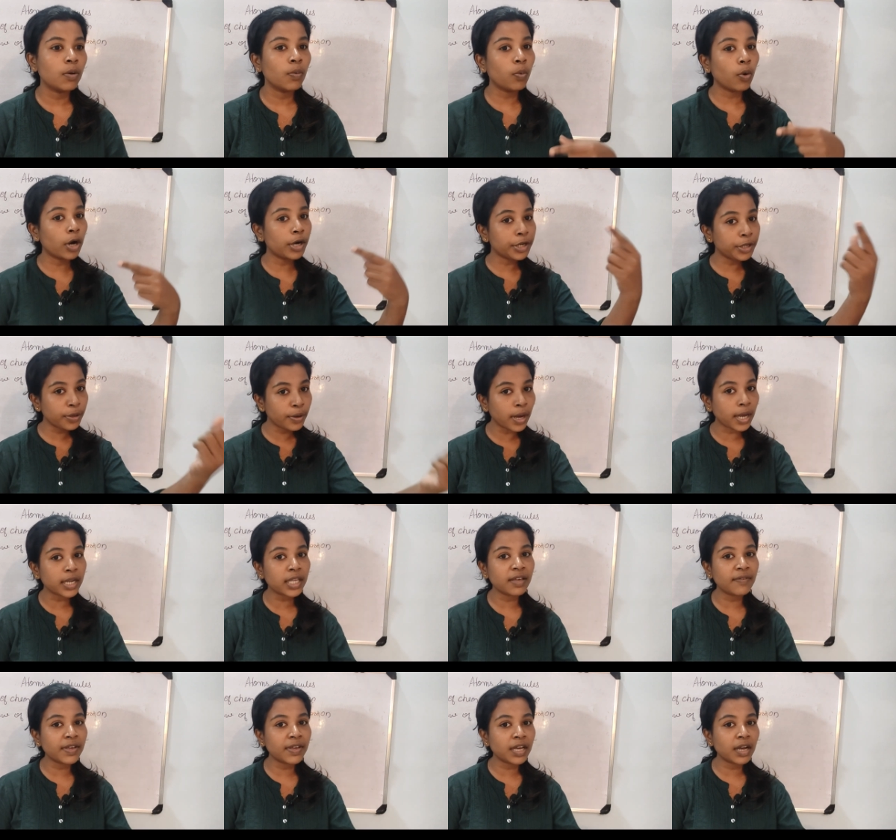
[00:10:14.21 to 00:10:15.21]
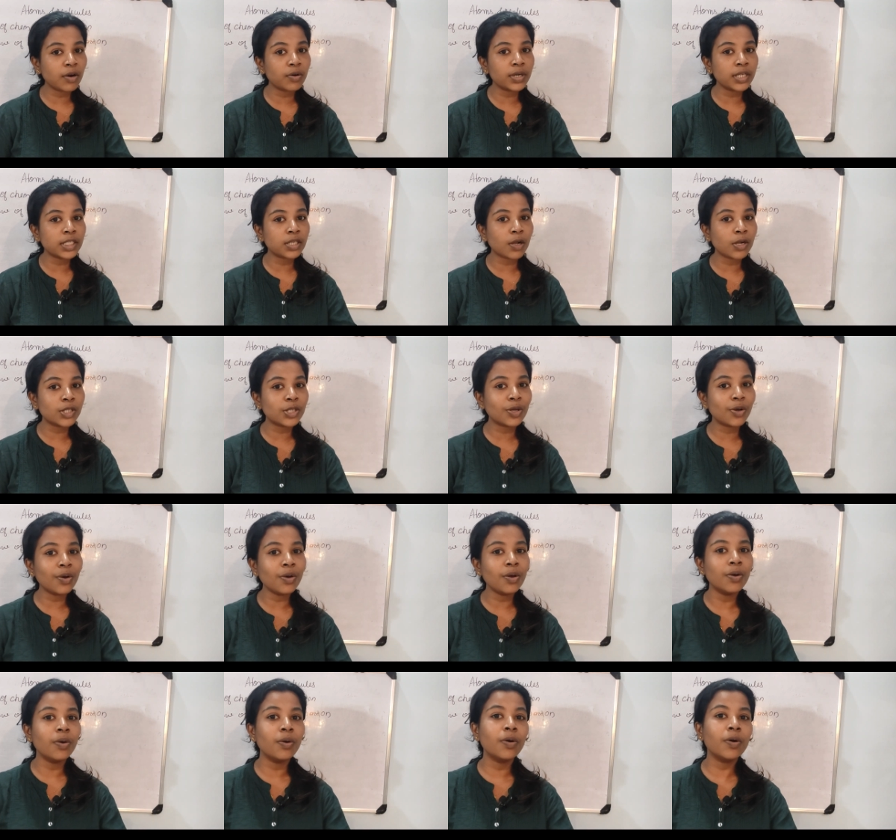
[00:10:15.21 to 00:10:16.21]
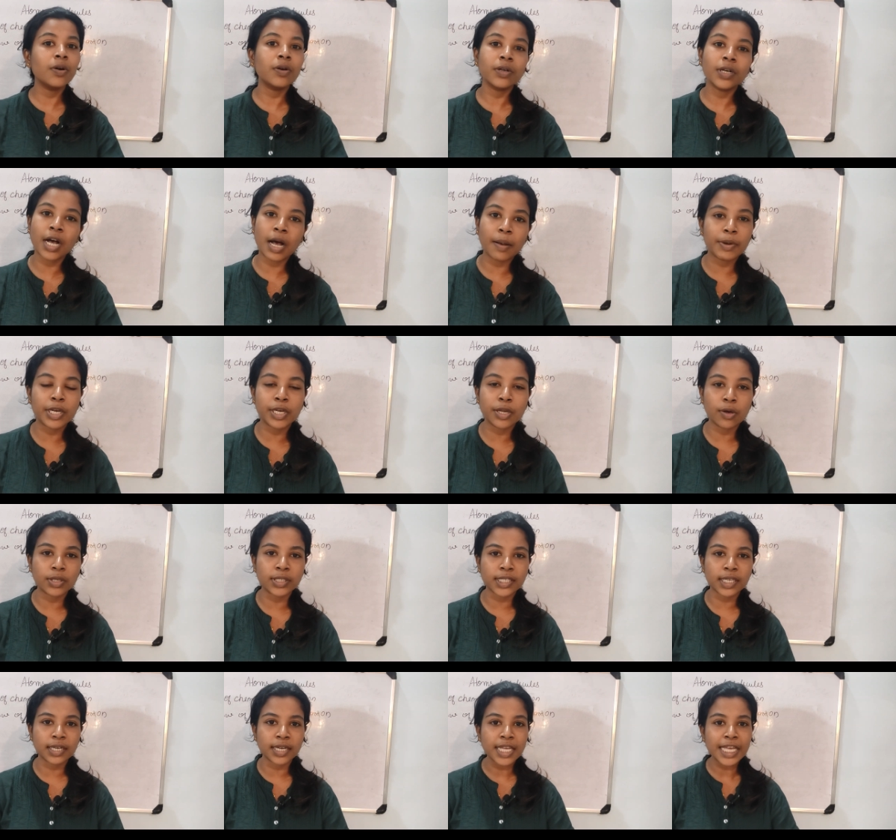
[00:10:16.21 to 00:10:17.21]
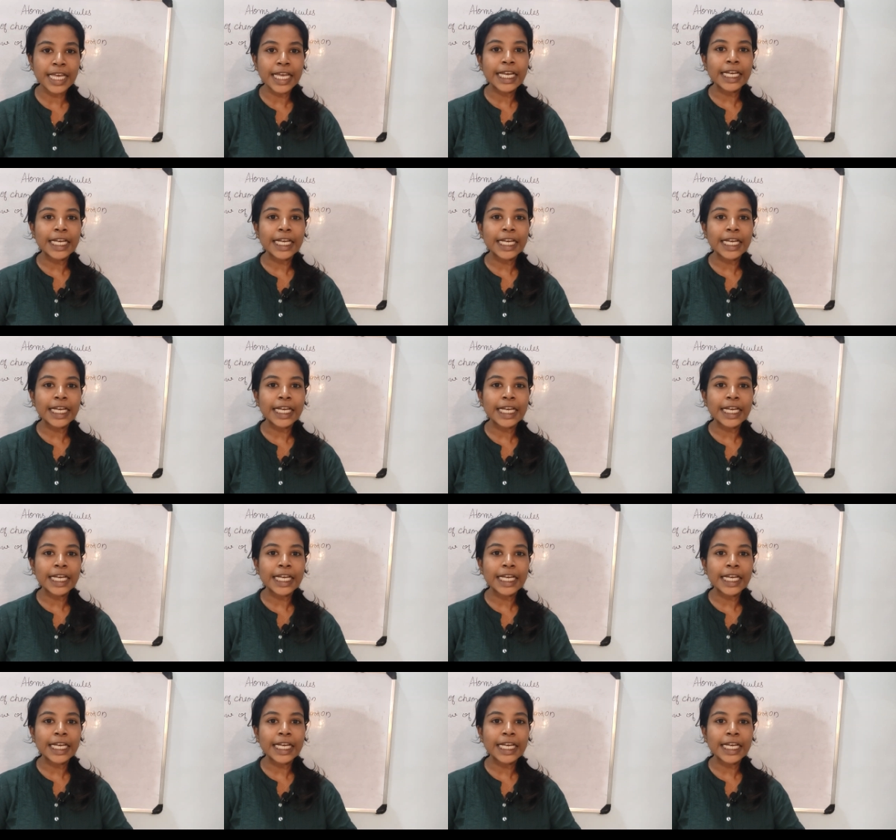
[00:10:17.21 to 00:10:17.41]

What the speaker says: What you are giving out is also carbon dioxide.